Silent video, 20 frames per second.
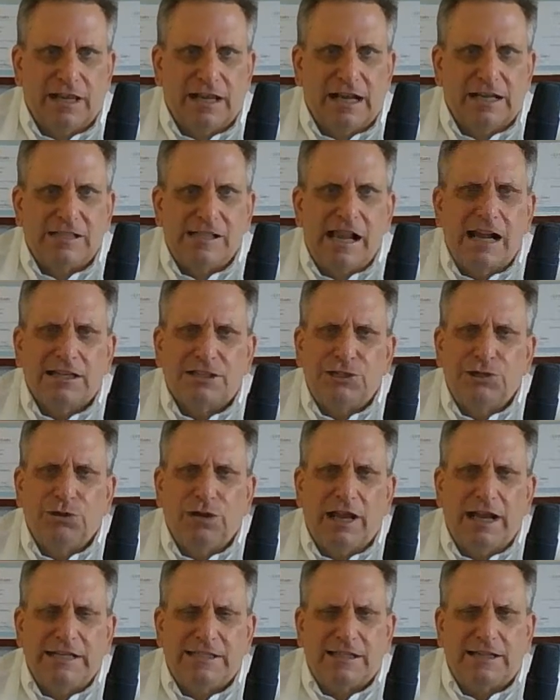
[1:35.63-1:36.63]
It's not too
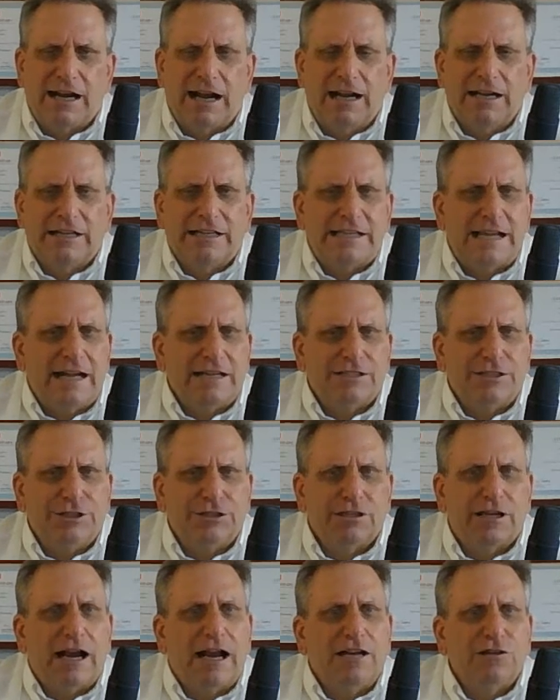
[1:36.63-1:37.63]
late to contact your
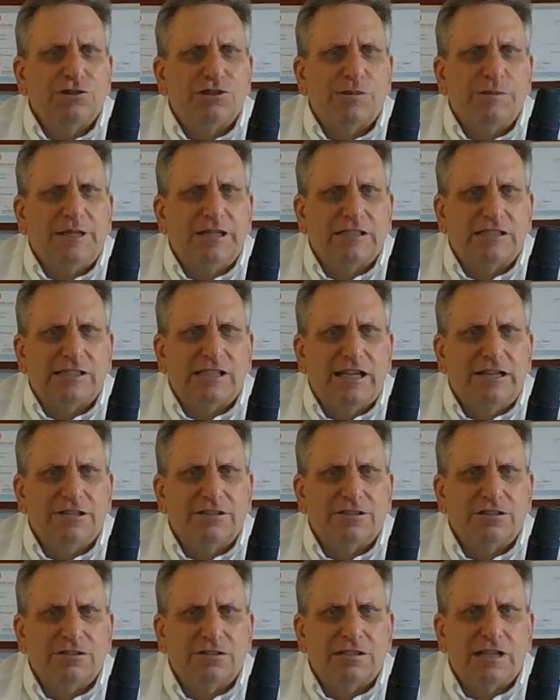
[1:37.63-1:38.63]
congressmen and
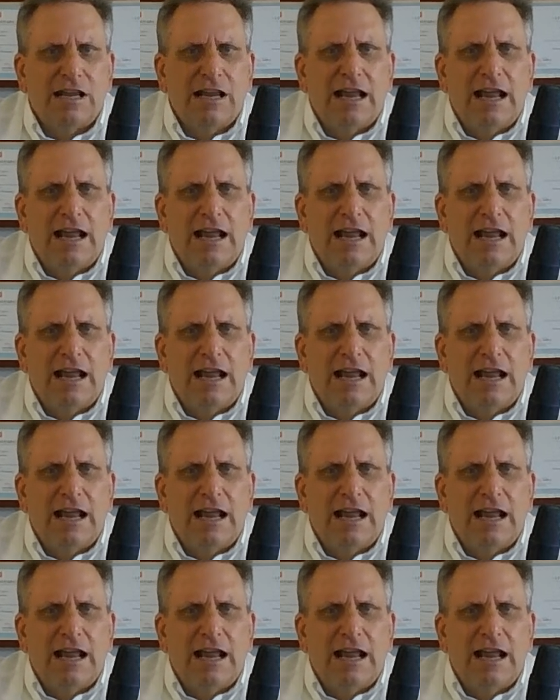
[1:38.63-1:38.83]
senators